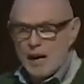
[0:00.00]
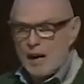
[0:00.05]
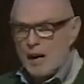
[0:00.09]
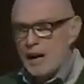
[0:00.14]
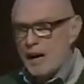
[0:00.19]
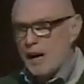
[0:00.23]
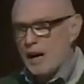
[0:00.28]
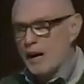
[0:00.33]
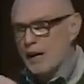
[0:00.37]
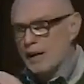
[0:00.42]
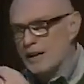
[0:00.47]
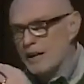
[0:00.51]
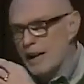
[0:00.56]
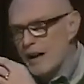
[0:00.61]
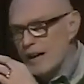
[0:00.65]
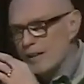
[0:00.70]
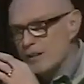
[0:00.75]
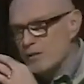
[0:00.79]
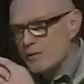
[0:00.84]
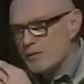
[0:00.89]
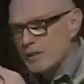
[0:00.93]
A
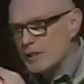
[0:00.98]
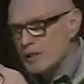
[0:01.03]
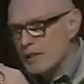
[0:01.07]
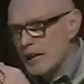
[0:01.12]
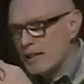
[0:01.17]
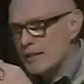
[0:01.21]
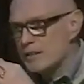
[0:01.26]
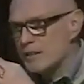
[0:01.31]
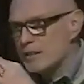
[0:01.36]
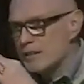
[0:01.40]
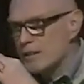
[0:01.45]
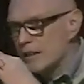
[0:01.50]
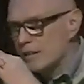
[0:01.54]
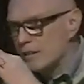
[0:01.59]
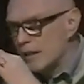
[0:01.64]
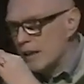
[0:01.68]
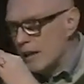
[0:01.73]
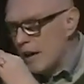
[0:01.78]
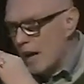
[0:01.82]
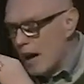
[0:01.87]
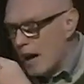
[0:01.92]
kind of sense
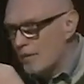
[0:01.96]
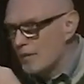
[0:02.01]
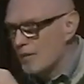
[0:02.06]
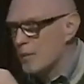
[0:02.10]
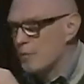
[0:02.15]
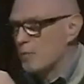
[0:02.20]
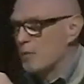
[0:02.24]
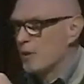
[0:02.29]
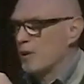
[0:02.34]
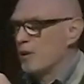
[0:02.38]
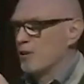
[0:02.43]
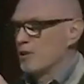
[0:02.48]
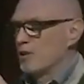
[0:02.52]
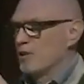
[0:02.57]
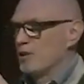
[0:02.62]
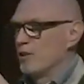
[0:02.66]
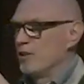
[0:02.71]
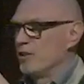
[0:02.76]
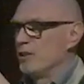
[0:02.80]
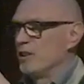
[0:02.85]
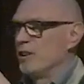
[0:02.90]
that the other
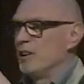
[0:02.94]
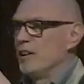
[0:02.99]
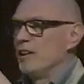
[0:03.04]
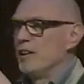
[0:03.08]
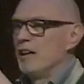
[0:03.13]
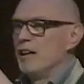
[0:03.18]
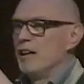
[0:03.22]
person